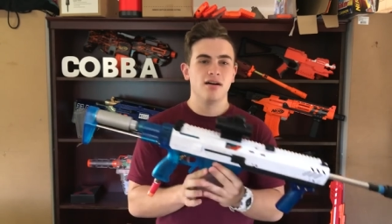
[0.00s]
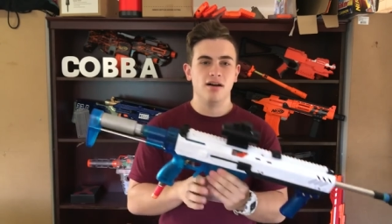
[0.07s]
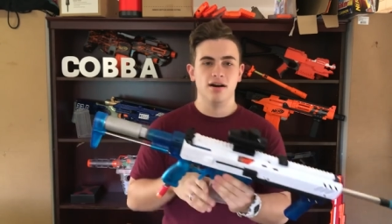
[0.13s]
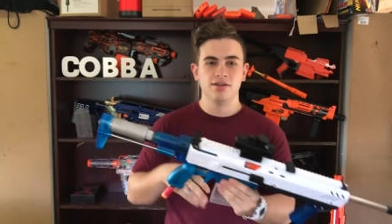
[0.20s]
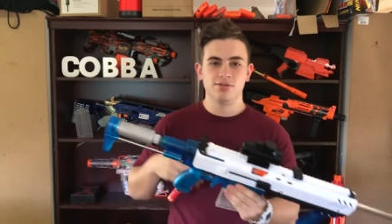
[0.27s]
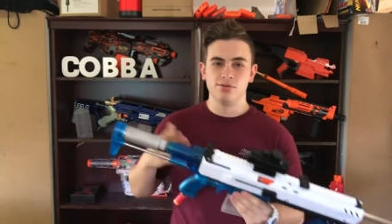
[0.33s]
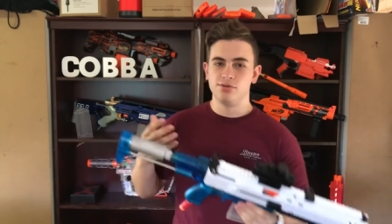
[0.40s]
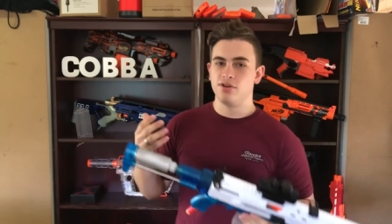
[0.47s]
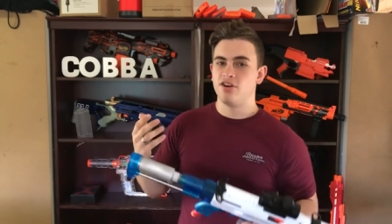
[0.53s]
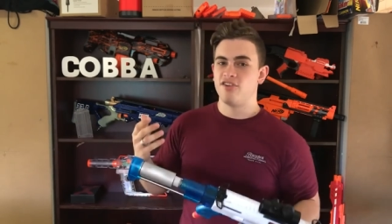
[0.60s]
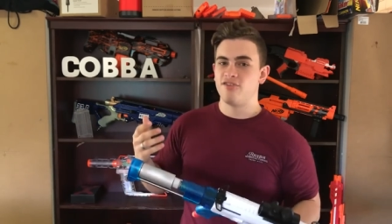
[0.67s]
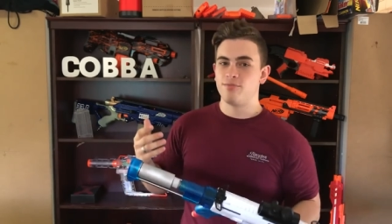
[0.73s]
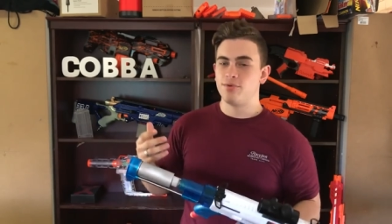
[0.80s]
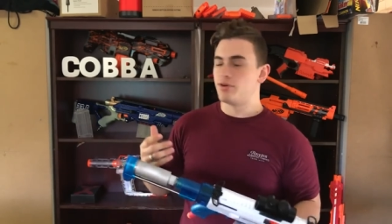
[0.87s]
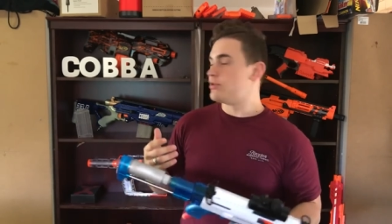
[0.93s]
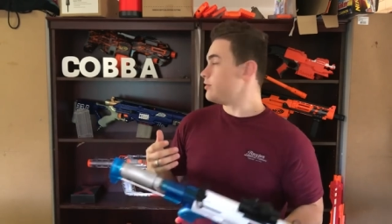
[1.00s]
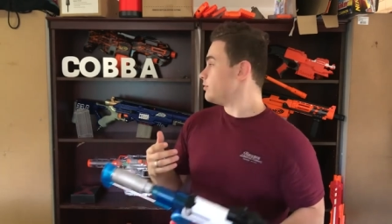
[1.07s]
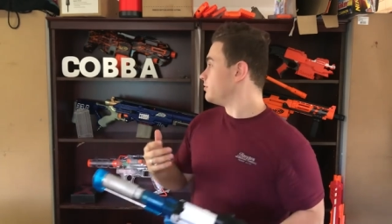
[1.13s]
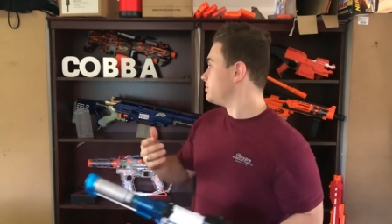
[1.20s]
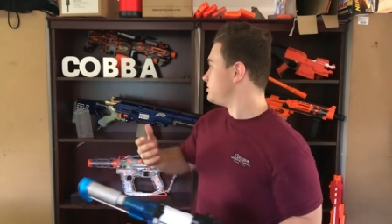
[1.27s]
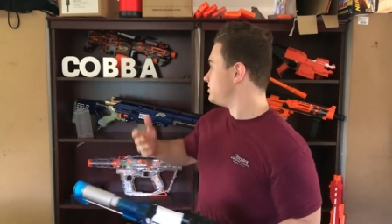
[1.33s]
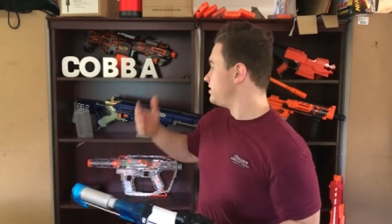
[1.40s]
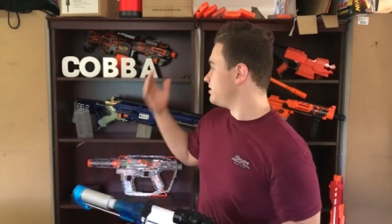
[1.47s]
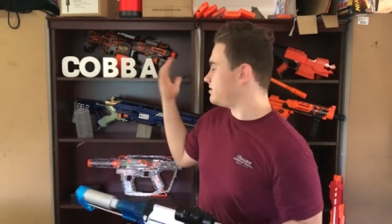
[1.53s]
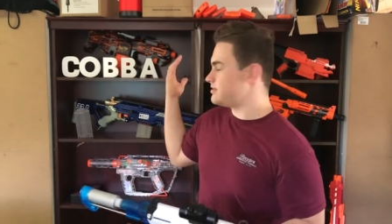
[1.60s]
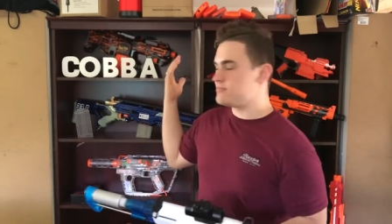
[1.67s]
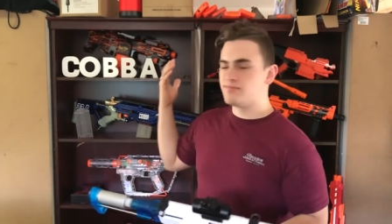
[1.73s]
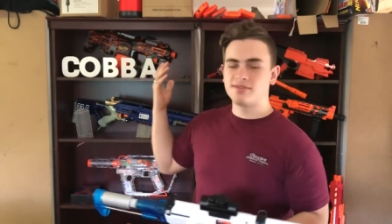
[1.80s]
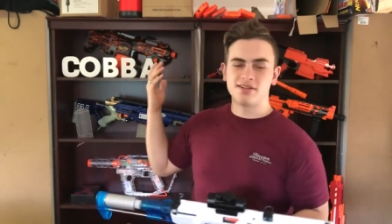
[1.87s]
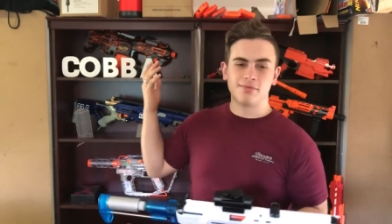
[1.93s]
I do Nerf because
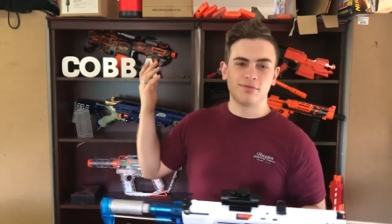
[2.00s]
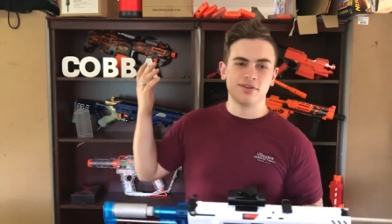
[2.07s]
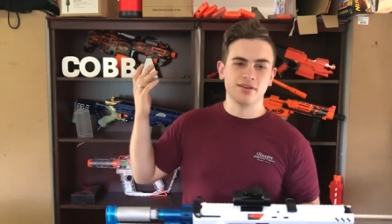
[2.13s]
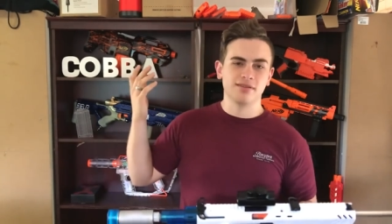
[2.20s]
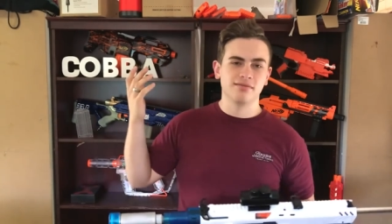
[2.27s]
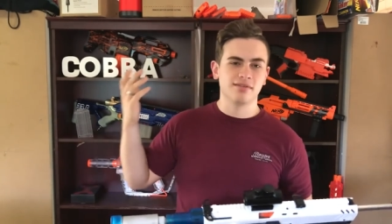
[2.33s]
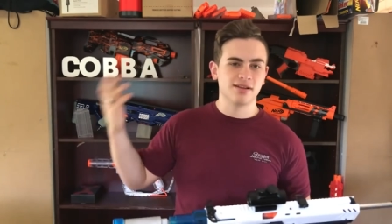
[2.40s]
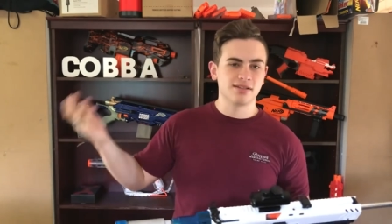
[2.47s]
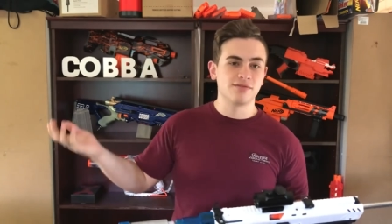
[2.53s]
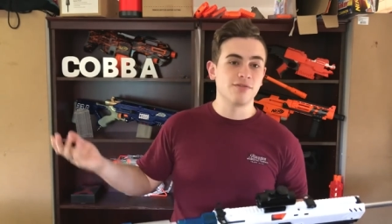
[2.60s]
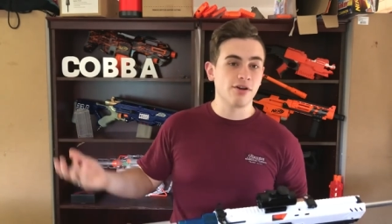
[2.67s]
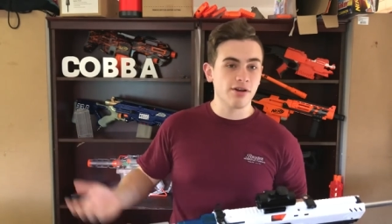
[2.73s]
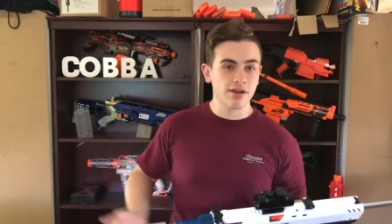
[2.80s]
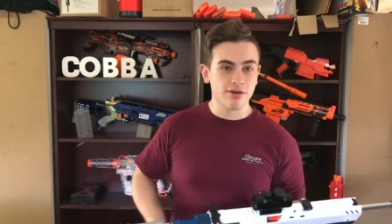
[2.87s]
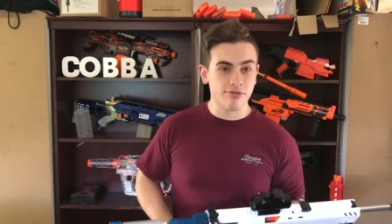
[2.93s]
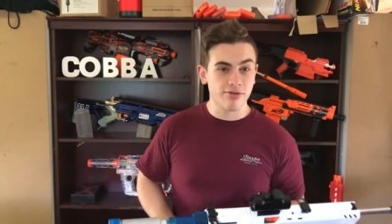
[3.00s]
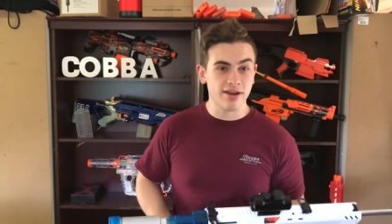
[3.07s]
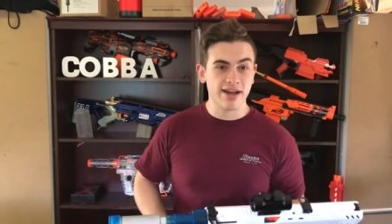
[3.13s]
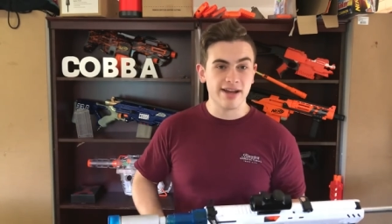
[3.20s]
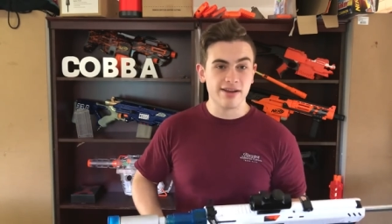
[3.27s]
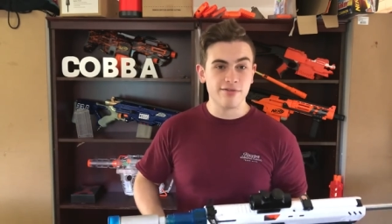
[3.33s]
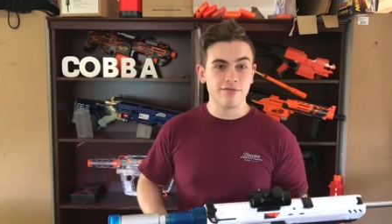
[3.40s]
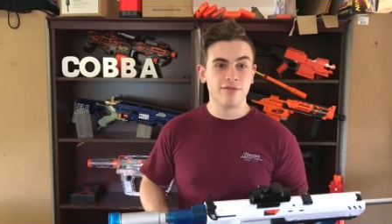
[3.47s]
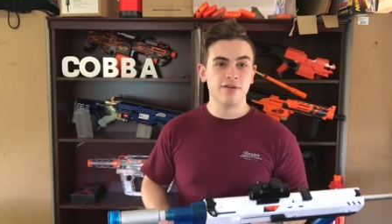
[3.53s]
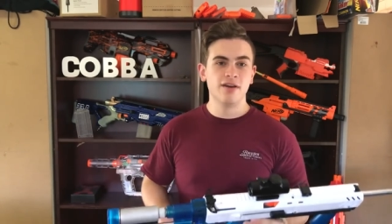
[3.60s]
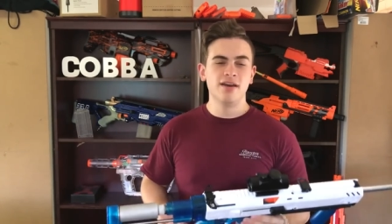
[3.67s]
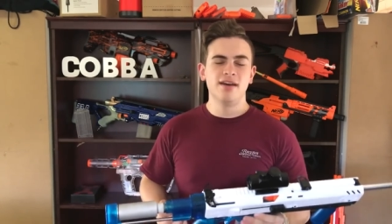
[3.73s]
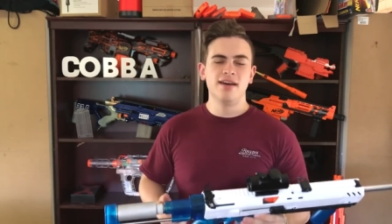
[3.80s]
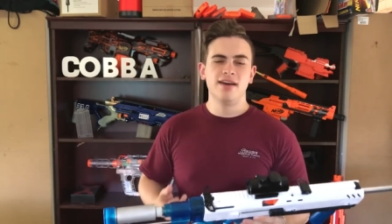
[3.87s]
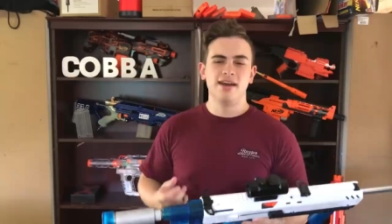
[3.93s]
it's something that's very creative
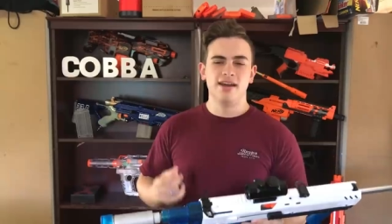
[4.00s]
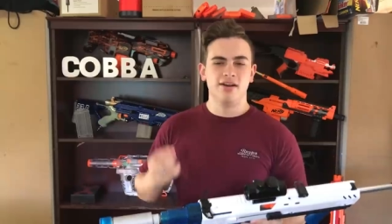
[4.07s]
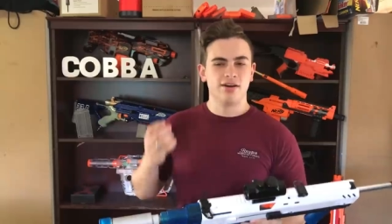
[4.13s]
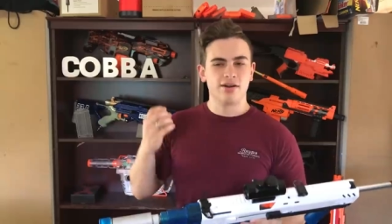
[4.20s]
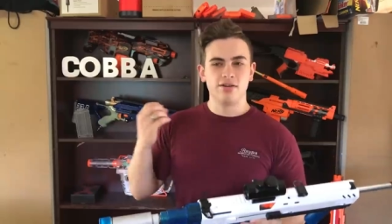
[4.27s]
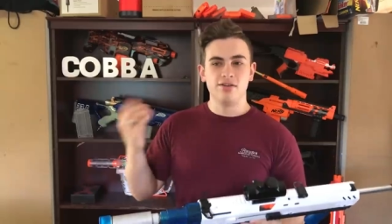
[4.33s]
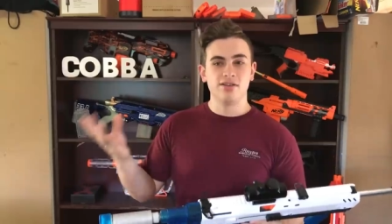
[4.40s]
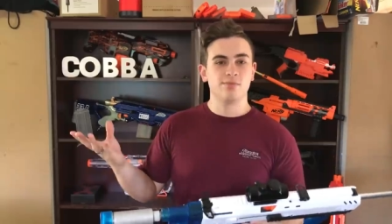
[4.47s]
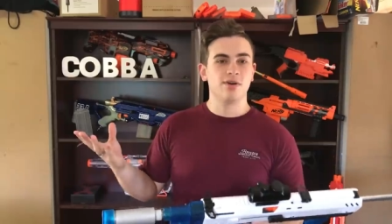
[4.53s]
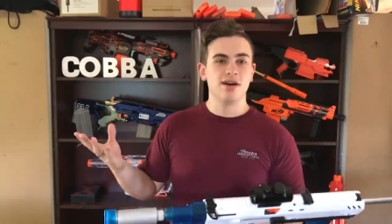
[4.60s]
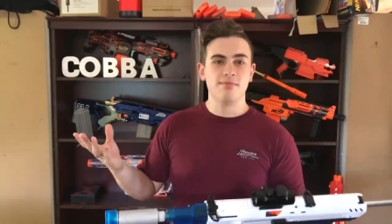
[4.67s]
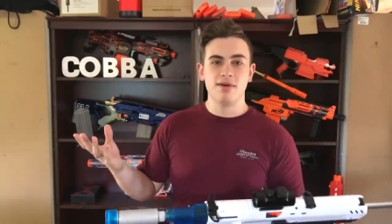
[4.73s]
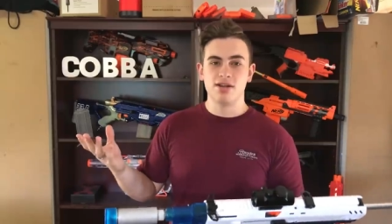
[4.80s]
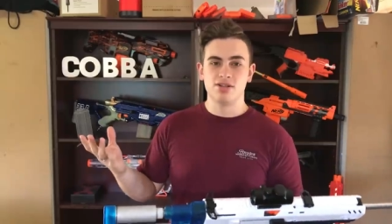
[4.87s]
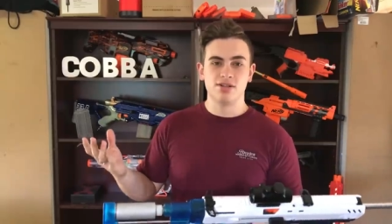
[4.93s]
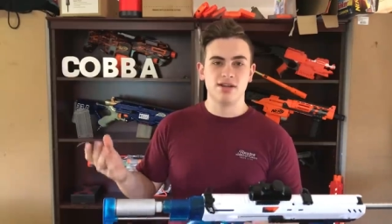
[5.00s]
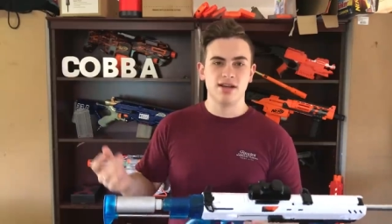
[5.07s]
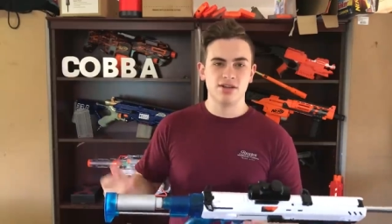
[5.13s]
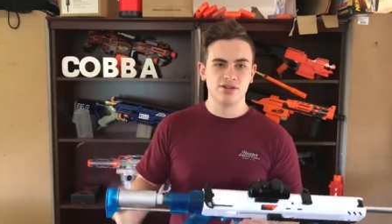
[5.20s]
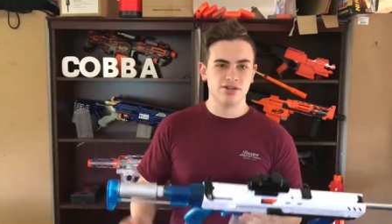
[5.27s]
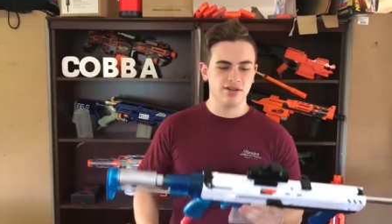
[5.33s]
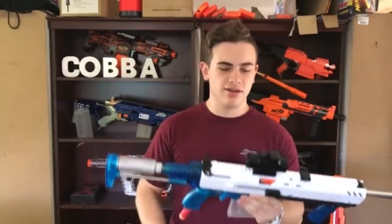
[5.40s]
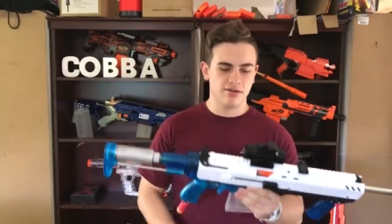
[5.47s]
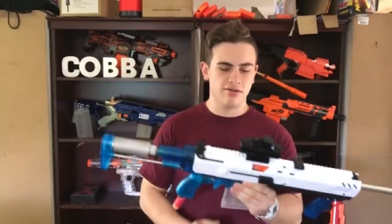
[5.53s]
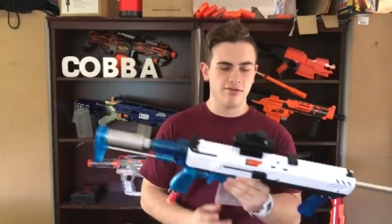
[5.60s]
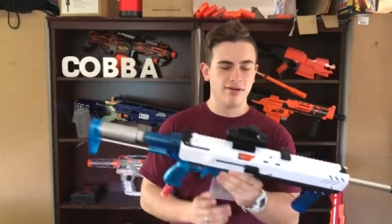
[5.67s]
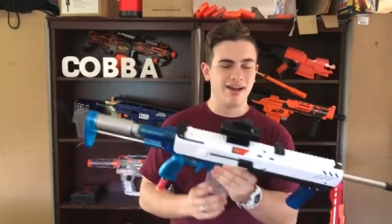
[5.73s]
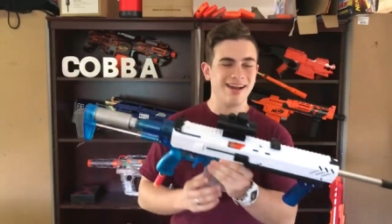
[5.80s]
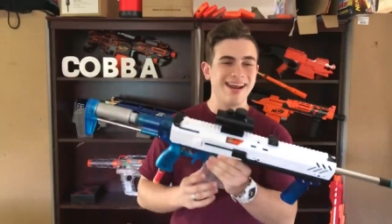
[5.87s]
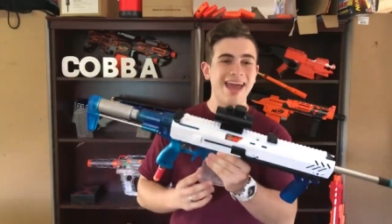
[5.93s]
and I can use my imagination and
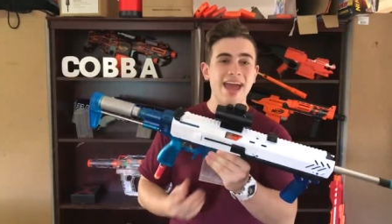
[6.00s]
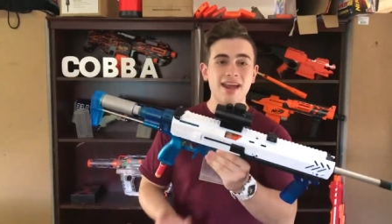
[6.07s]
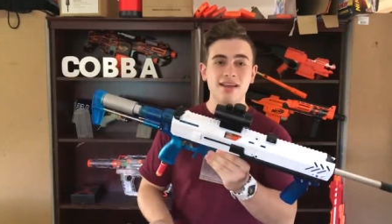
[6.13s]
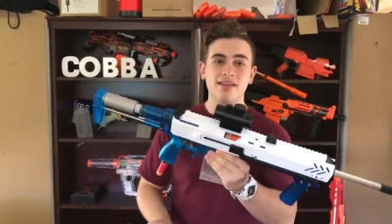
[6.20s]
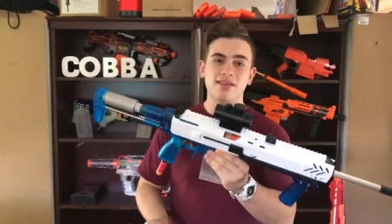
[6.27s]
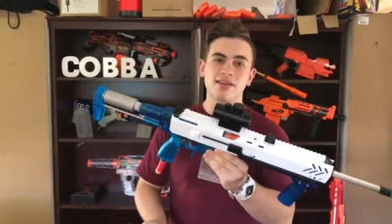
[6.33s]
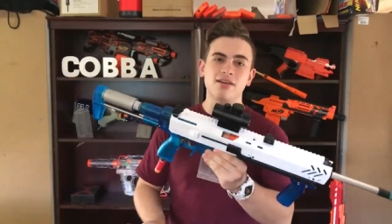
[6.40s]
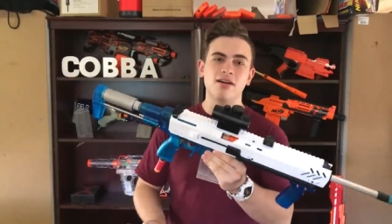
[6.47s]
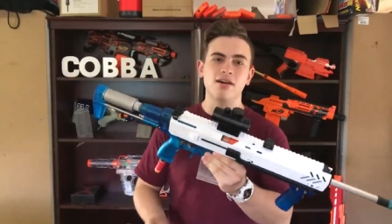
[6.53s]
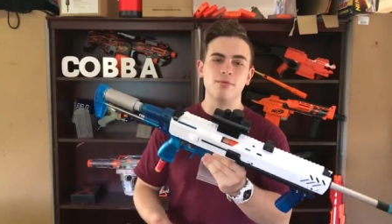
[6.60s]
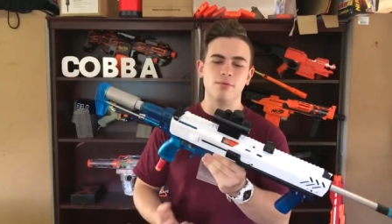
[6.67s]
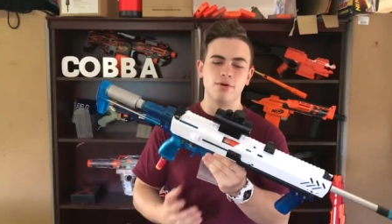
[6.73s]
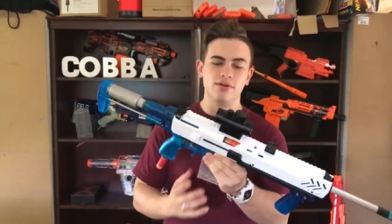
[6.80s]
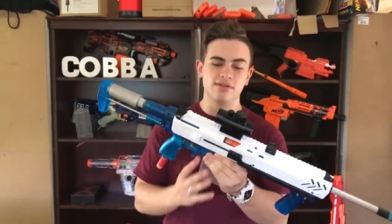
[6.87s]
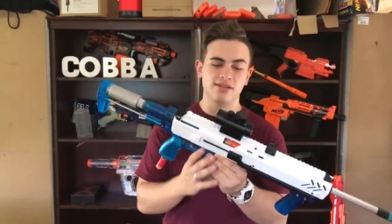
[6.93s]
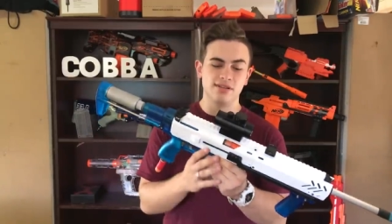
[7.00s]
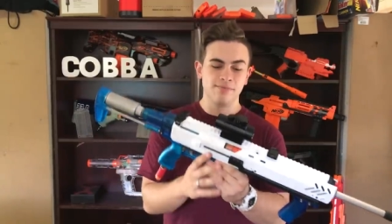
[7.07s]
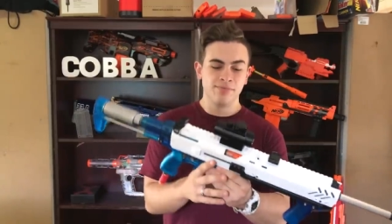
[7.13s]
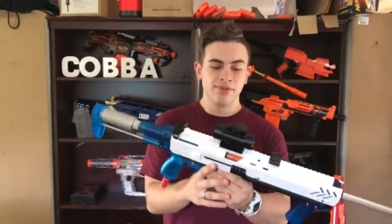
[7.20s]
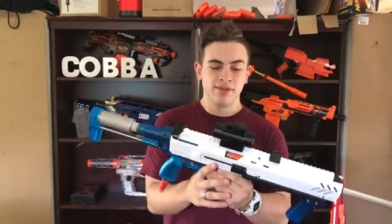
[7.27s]
create anything I want,